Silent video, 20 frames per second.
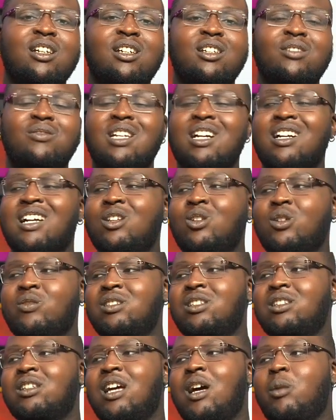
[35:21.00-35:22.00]
if that kind of
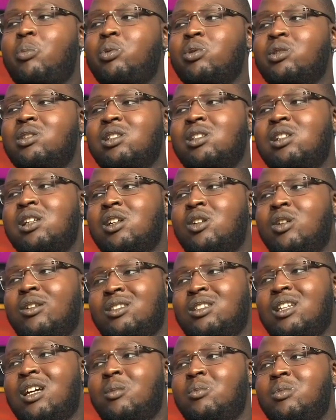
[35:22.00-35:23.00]
thing happens in Lagos,
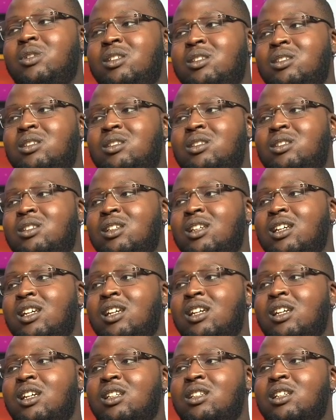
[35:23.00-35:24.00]
that means
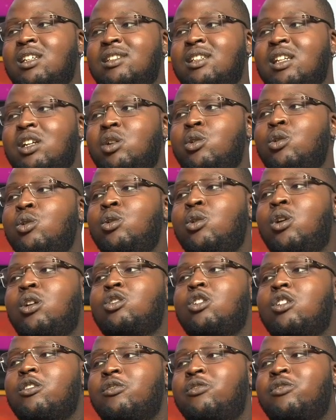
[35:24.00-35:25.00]
there's a whole
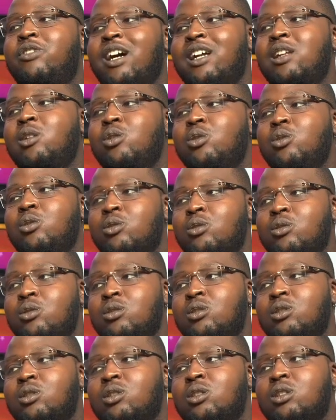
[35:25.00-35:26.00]
lot of value
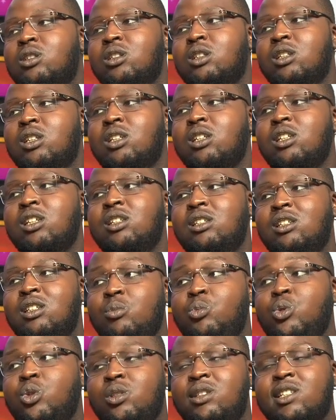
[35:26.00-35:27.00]
in the
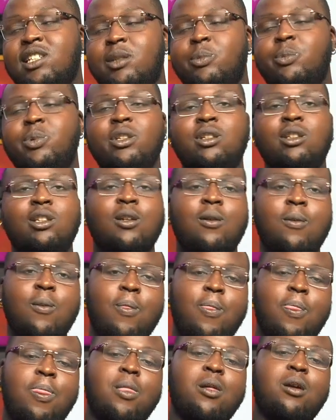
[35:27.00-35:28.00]
music P.
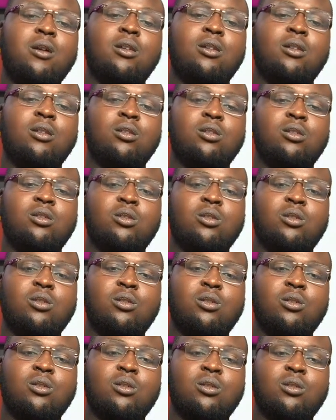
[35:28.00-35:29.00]

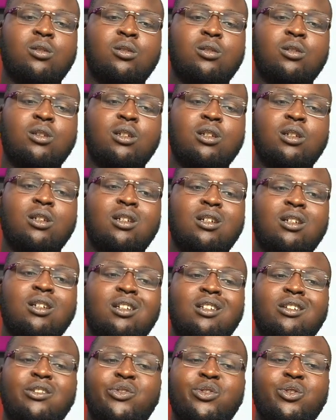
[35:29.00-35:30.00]
So
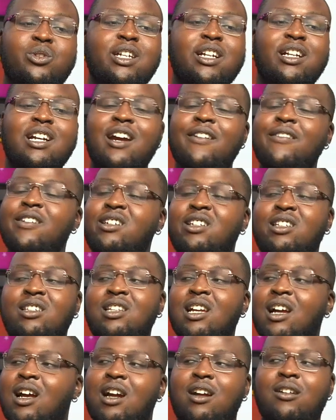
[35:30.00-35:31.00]
if you carry
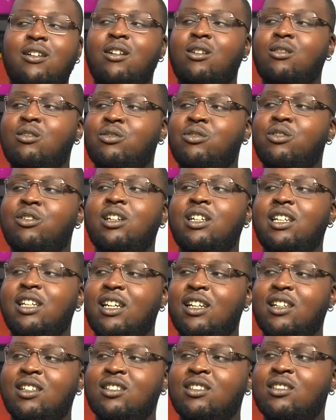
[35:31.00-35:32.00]
guitar around for
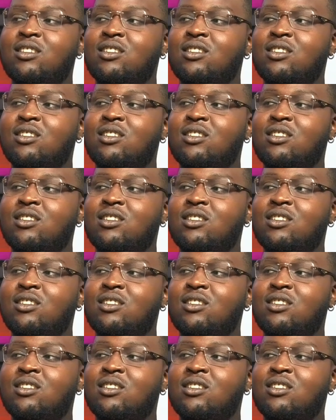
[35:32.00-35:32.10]
here,